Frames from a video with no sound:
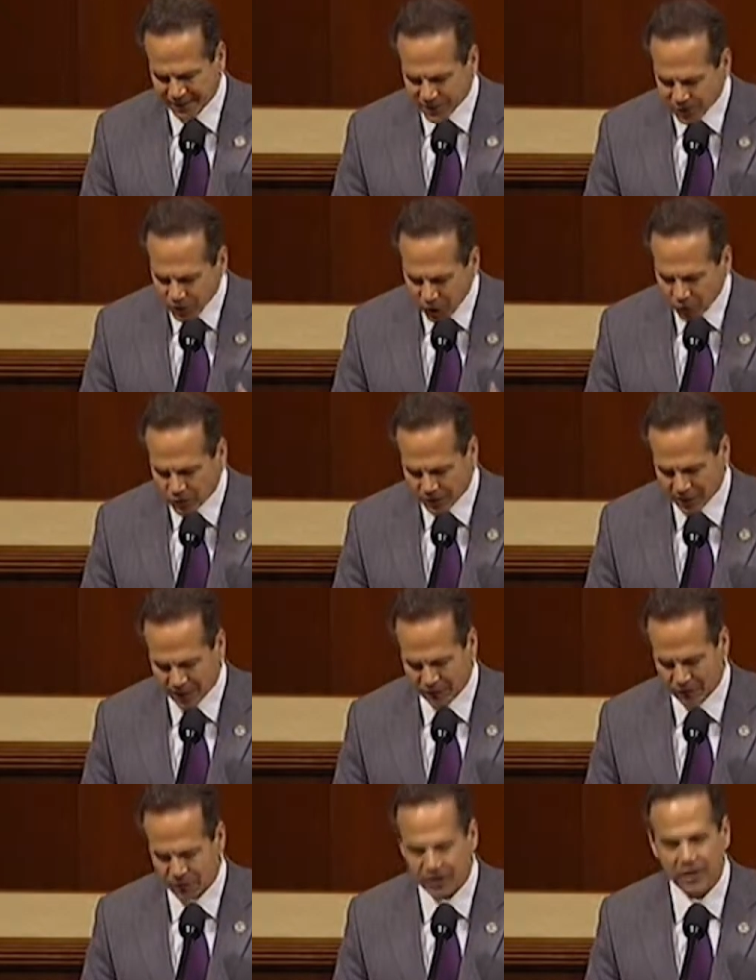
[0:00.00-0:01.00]
It's those
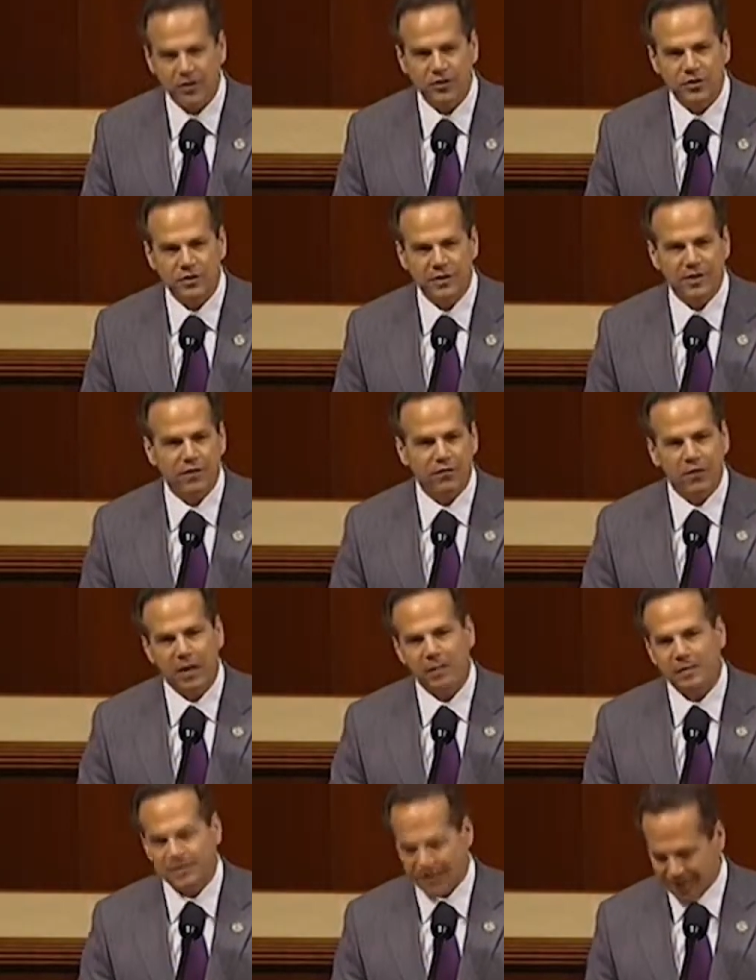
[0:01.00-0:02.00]
conversations and the
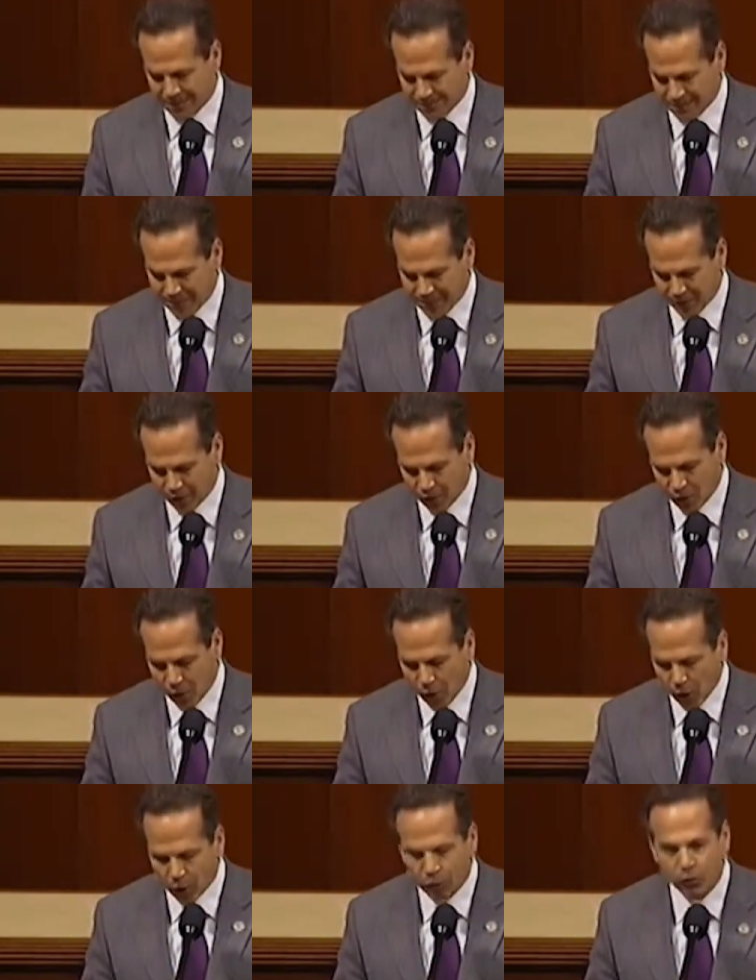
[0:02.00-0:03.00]
families I've met
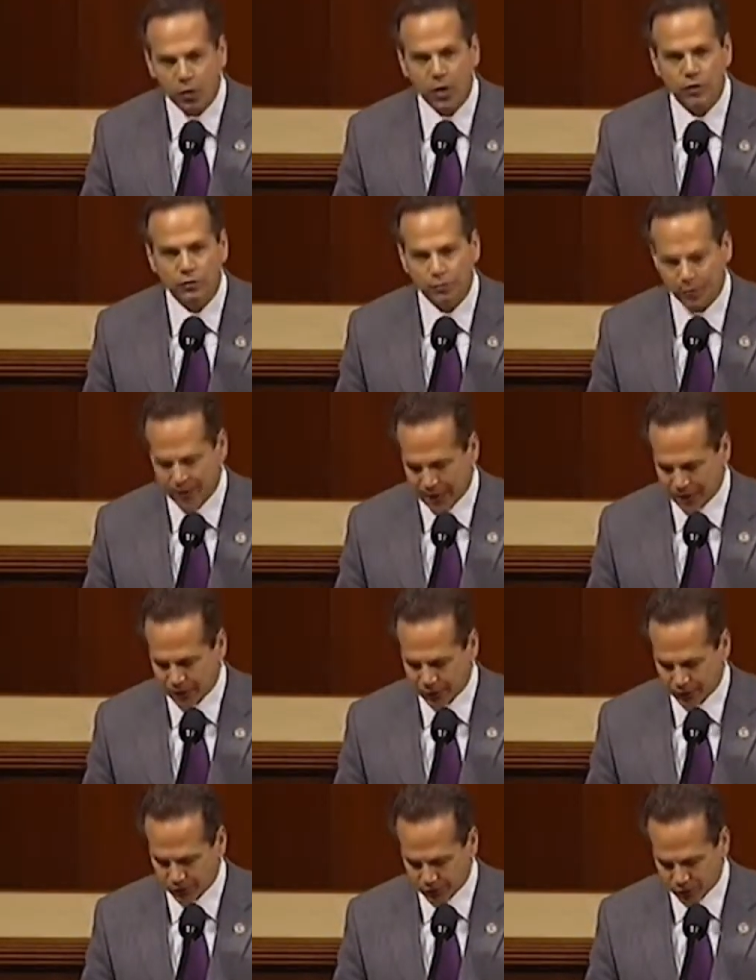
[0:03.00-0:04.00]
all across Rhode
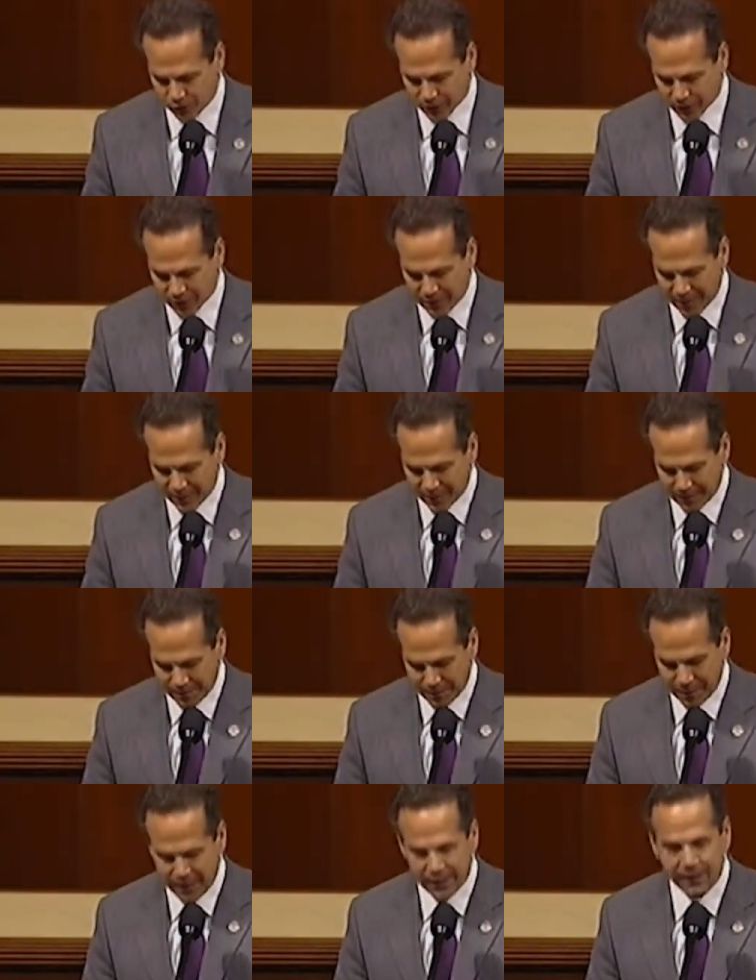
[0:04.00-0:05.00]
Island during the course of my
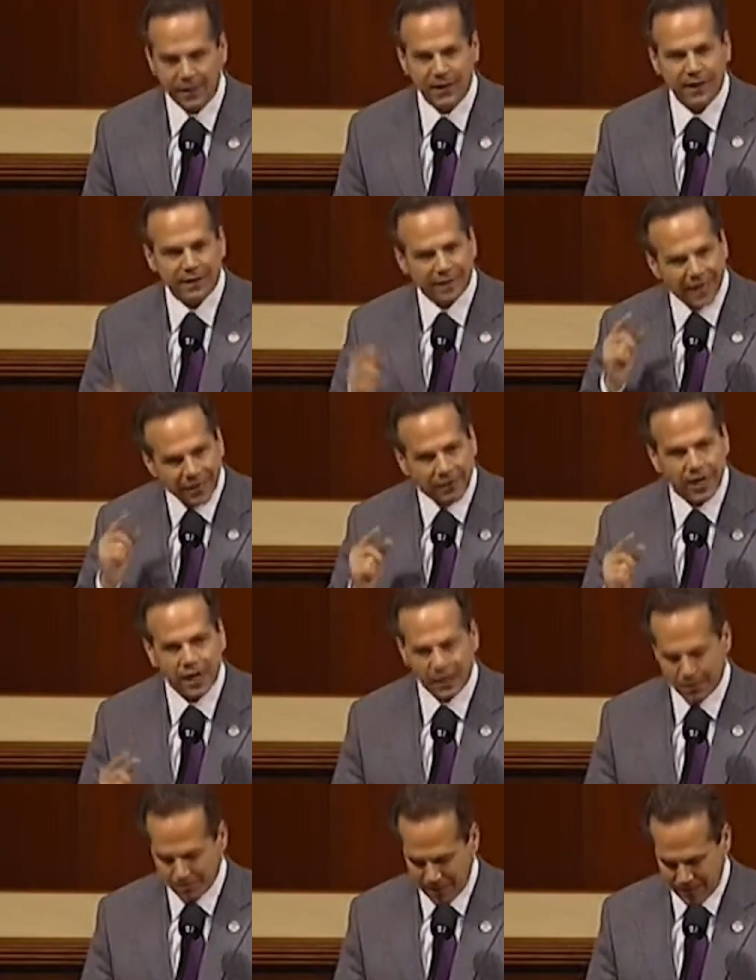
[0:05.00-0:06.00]
campaign that I've
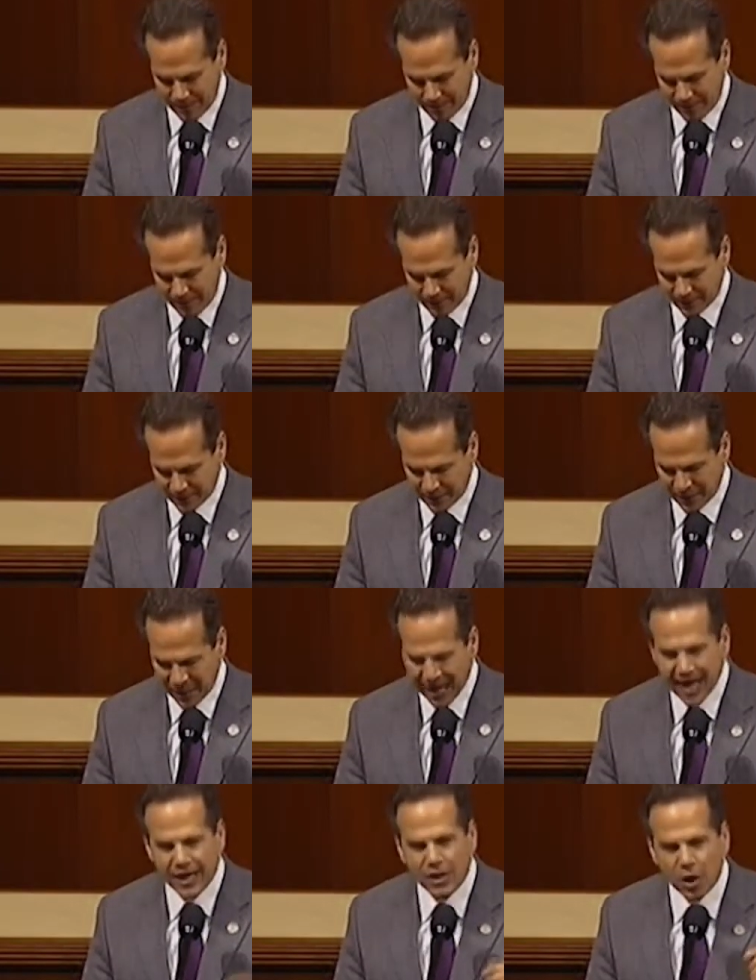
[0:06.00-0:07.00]
got on my mind.
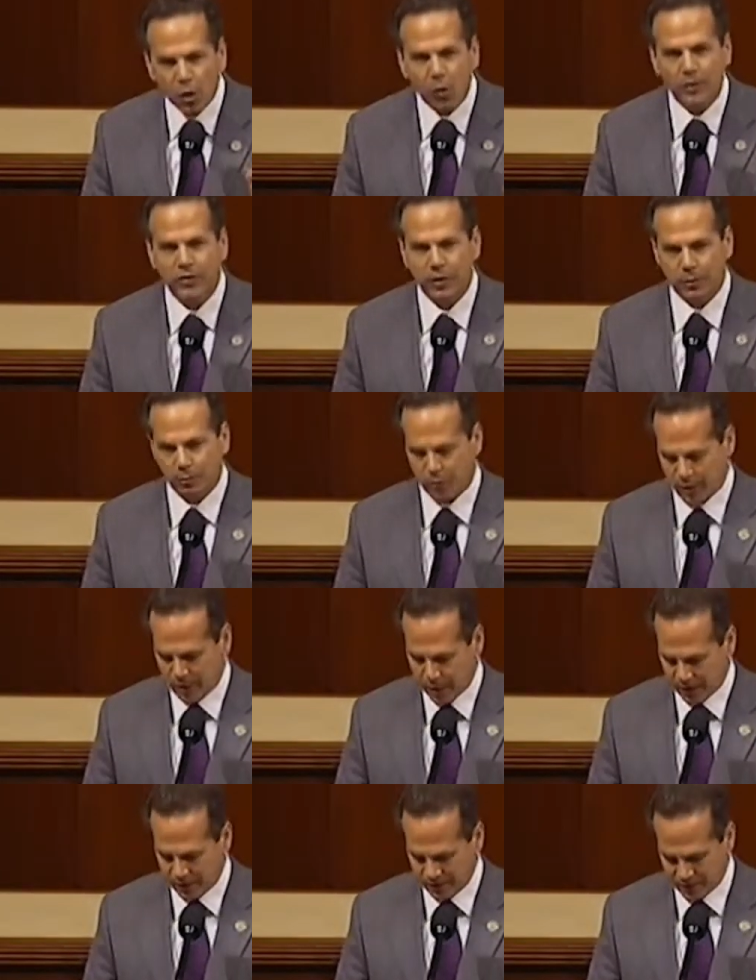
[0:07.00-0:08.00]
I know what their
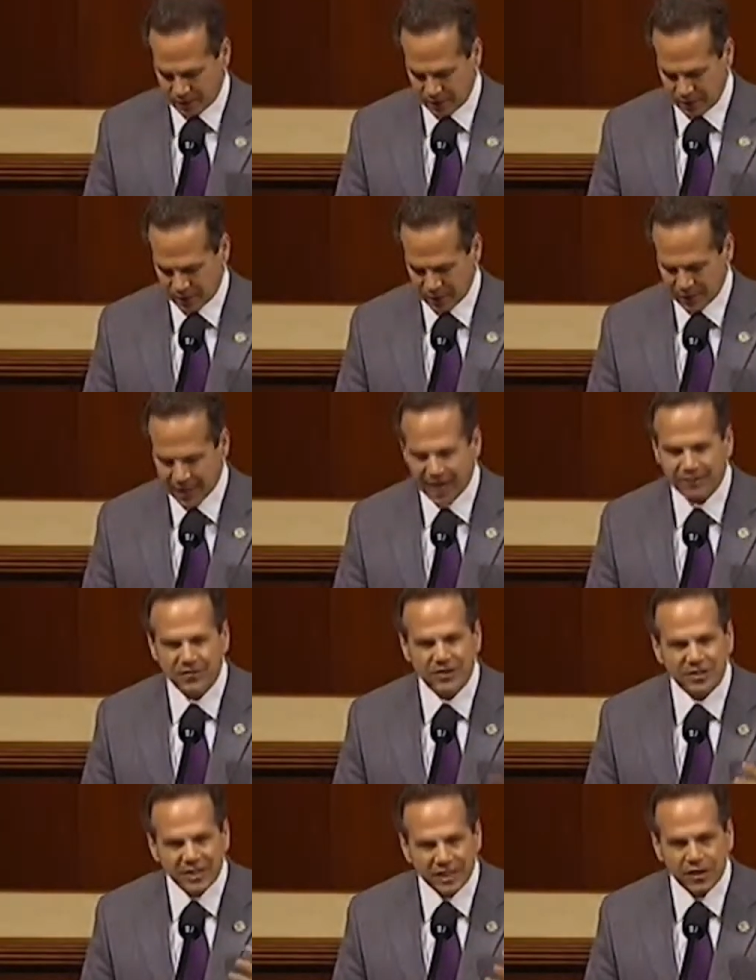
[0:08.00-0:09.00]
priorities are.
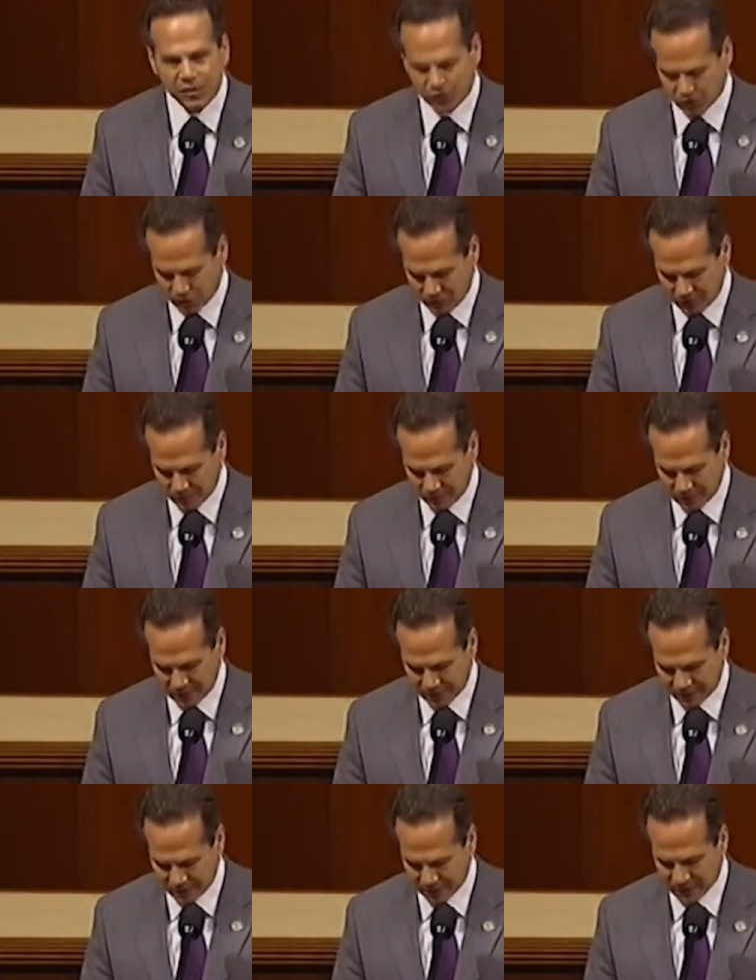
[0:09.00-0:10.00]
I've seen the
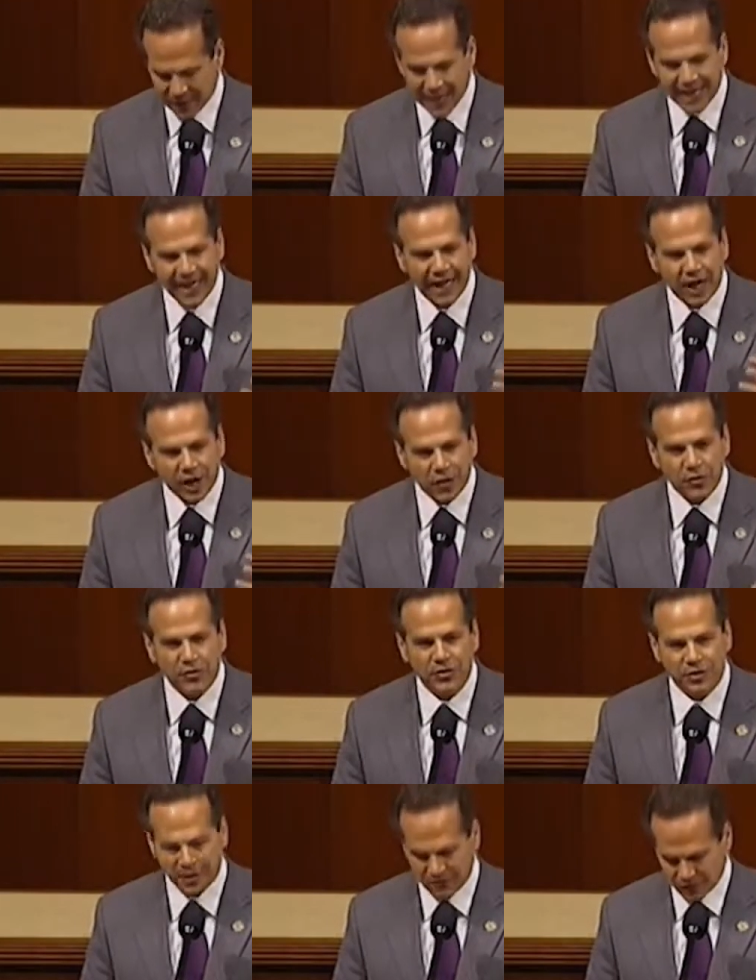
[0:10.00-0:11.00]
circumstances, and I
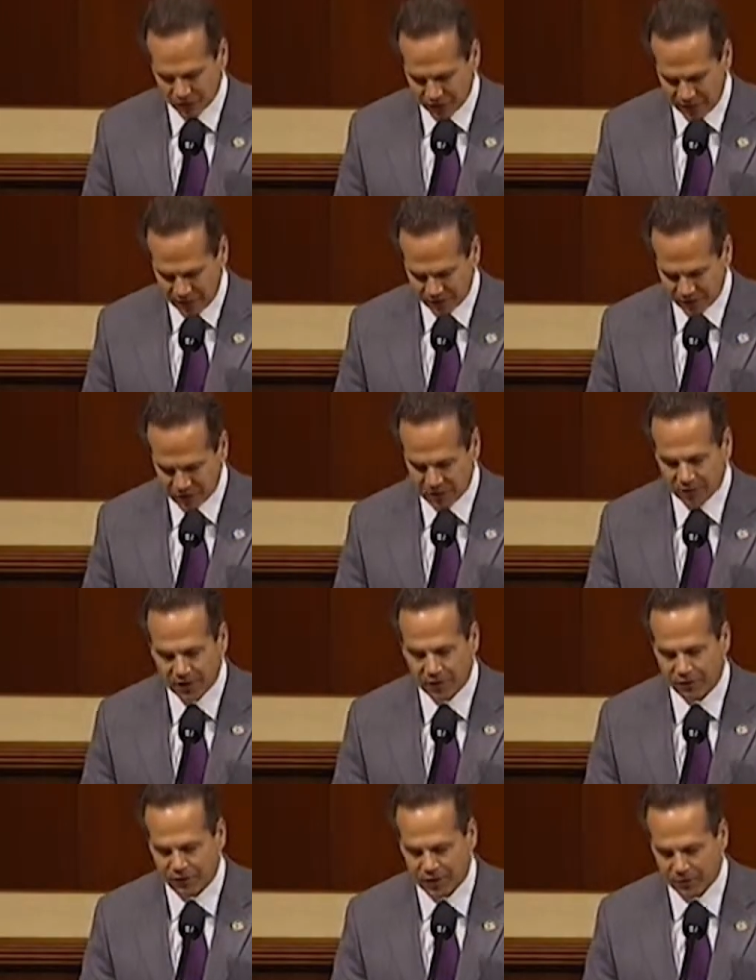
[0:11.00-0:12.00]
understand the challenges
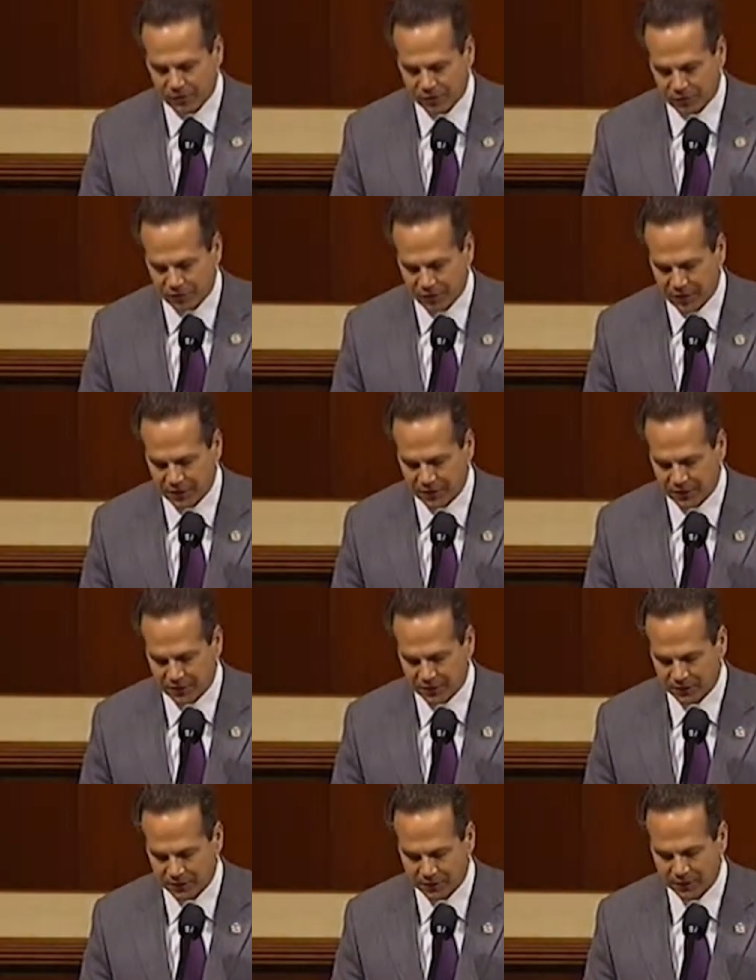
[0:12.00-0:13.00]
that their families are
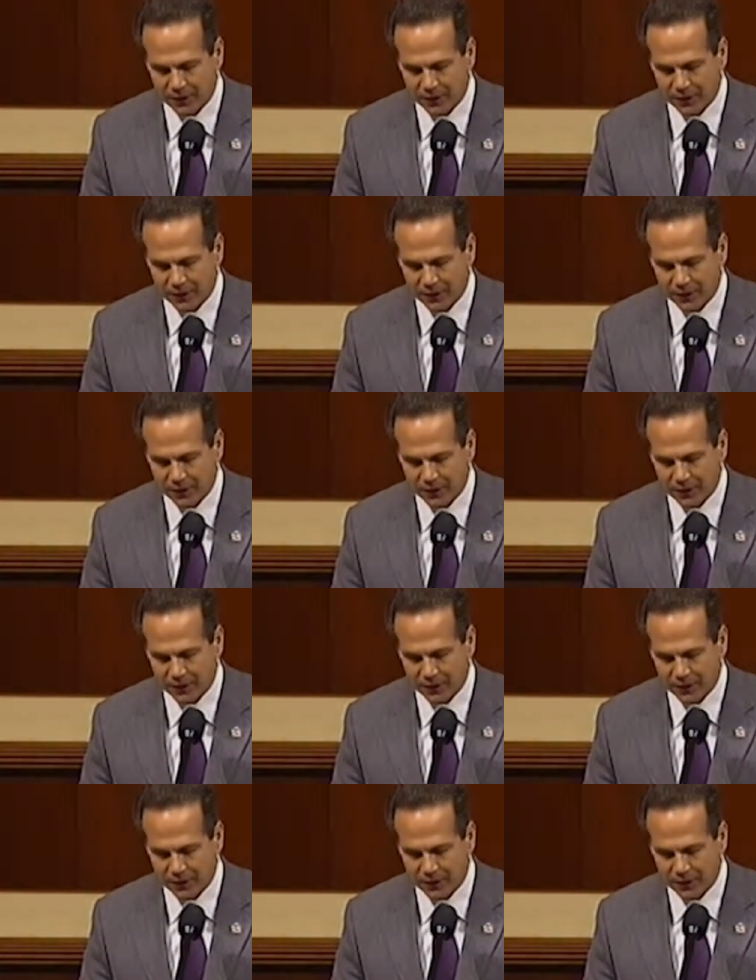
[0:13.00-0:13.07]
facing.